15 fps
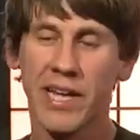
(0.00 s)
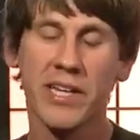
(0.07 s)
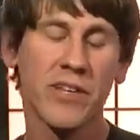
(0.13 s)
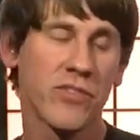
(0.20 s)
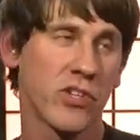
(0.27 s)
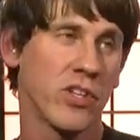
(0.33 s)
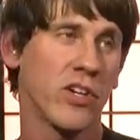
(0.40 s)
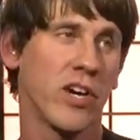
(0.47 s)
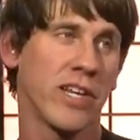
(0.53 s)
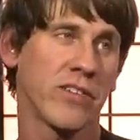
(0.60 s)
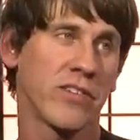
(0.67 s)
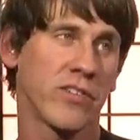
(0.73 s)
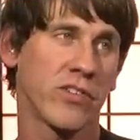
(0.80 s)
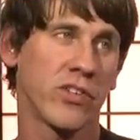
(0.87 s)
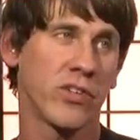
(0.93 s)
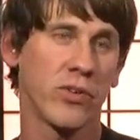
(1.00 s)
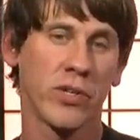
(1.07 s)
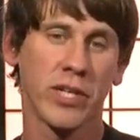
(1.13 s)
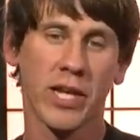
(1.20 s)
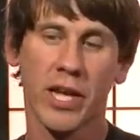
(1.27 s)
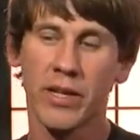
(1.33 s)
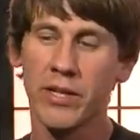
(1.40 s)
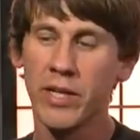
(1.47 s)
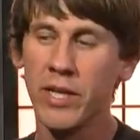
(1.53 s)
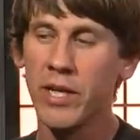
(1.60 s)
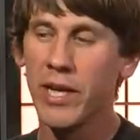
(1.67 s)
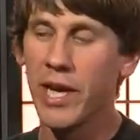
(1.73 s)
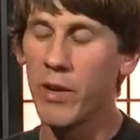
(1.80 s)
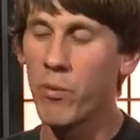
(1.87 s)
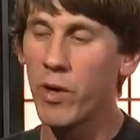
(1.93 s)
that gives you the license to do it again.
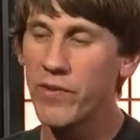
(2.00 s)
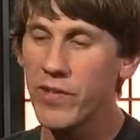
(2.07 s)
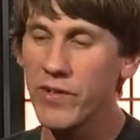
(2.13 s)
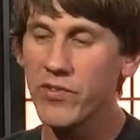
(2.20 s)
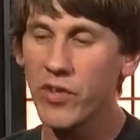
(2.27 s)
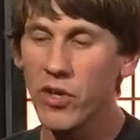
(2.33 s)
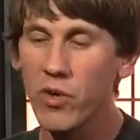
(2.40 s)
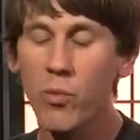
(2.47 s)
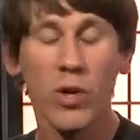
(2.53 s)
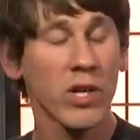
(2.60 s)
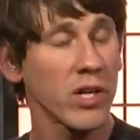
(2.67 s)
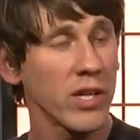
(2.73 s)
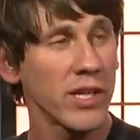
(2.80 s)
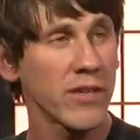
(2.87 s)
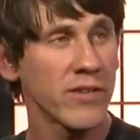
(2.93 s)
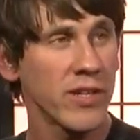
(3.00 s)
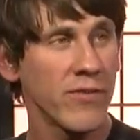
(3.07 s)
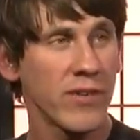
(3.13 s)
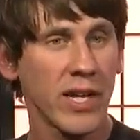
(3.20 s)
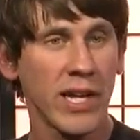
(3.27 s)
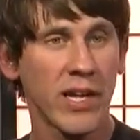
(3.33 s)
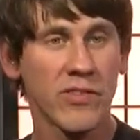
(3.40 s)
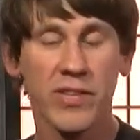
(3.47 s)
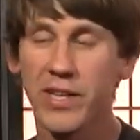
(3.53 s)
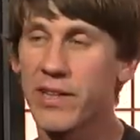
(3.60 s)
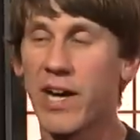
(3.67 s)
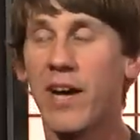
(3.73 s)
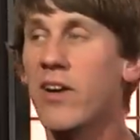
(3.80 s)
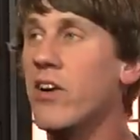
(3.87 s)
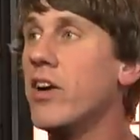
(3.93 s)
And once I started working on that stuff again, I was like,
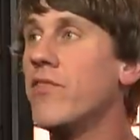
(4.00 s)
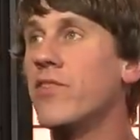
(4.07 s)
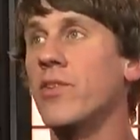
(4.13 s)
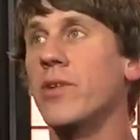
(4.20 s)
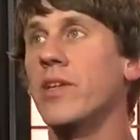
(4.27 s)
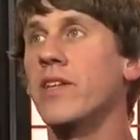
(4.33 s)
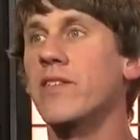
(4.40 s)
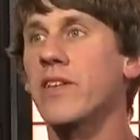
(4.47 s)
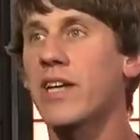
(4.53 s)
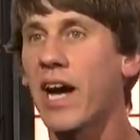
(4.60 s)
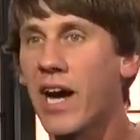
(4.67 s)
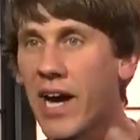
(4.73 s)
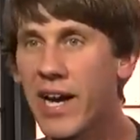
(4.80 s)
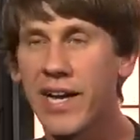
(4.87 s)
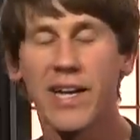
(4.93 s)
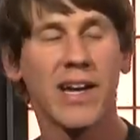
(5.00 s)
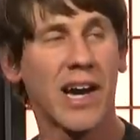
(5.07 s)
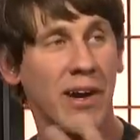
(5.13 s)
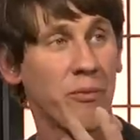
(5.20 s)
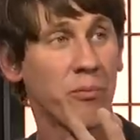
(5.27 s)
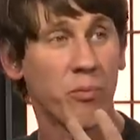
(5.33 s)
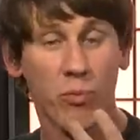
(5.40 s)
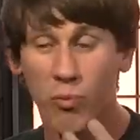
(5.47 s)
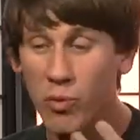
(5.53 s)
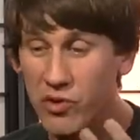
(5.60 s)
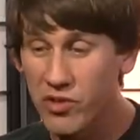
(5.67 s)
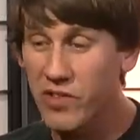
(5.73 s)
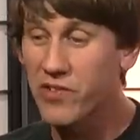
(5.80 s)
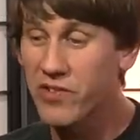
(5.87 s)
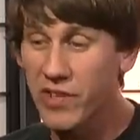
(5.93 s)
I love doing this. Like I I
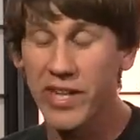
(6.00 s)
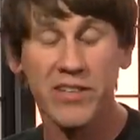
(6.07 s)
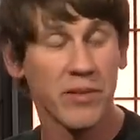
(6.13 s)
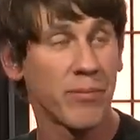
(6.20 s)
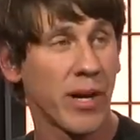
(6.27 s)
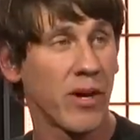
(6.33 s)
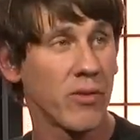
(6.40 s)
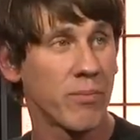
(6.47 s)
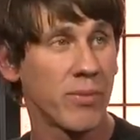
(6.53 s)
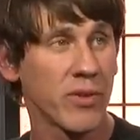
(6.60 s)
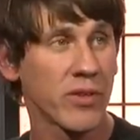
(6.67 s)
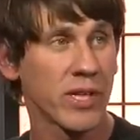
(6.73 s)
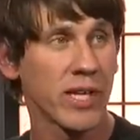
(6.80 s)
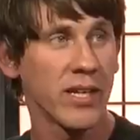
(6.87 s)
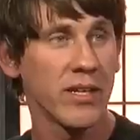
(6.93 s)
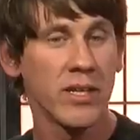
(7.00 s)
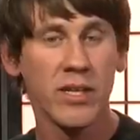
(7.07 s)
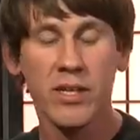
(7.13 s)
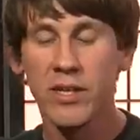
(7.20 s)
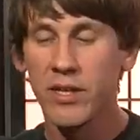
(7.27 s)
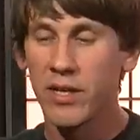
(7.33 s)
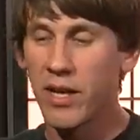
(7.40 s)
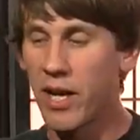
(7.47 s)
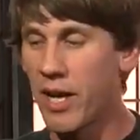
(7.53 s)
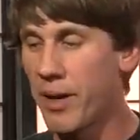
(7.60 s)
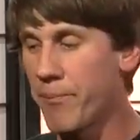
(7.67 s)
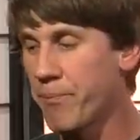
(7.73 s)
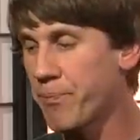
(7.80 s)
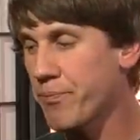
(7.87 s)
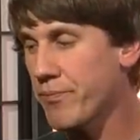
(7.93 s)
was just psyched about building it. Mm-hmm.
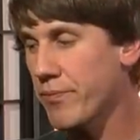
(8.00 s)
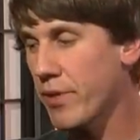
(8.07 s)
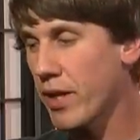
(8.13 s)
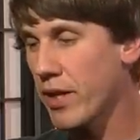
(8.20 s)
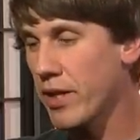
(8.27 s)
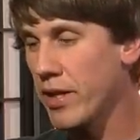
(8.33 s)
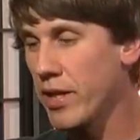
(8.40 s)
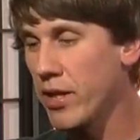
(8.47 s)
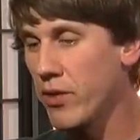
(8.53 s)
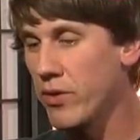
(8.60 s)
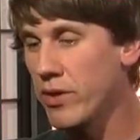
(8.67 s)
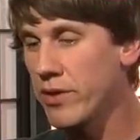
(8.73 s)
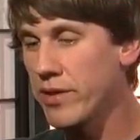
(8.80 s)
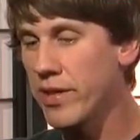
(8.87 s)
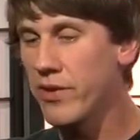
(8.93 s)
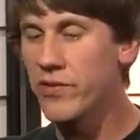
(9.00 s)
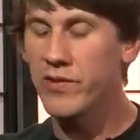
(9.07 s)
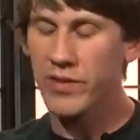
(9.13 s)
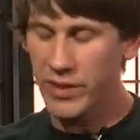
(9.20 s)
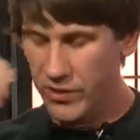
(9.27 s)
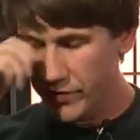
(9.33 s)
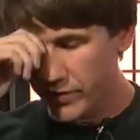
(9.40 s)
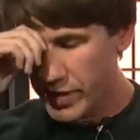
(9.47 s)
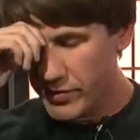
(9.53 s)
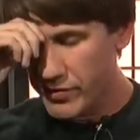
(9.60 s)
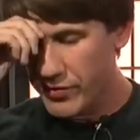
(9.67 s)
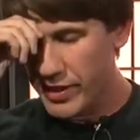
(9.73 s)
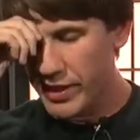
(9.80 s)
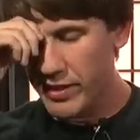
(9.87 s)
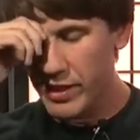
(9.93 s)
Um, you know, here's here's the
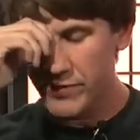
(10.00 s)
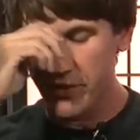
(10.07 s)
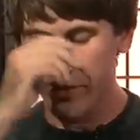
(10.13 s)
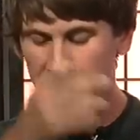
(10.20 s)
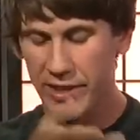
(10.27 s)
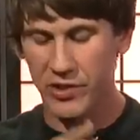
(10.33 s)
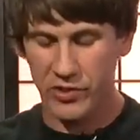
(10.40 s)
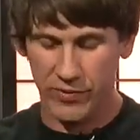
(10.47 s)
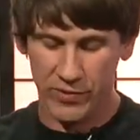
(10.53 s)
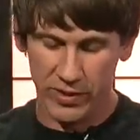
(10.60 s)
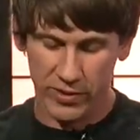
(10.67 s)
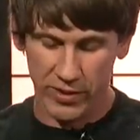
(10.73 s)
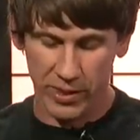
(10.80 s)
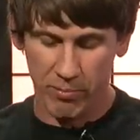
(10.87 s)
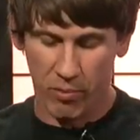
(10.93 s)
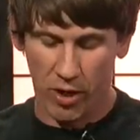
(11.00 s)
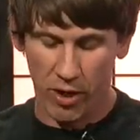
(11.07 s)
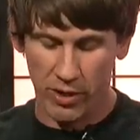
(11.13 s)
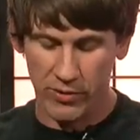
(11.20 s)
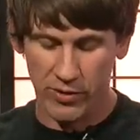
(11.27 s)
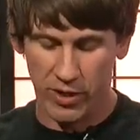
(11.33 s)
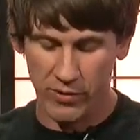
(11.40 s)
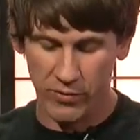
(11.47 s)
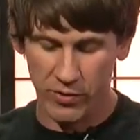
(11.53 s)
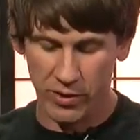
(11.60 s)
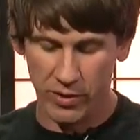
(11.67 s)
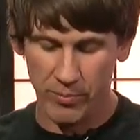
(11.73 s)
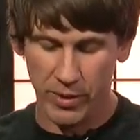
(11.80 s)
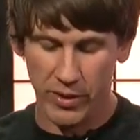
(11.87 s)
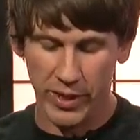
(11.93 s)
other thing, and not to like shift into like product talk or
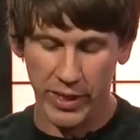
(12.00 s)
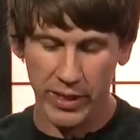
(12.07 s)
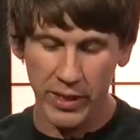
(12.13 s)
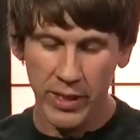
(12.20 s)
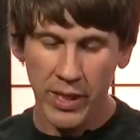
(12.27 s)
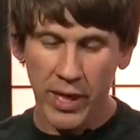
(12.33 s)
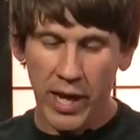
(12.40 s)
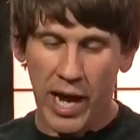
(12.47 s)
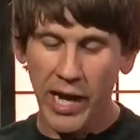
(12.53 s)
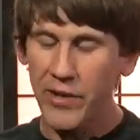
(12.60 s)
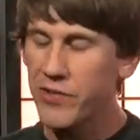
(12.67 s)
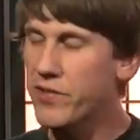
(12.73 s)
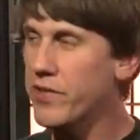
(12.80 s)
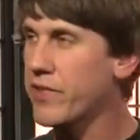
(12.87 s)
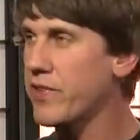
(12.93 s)
something, but like I used to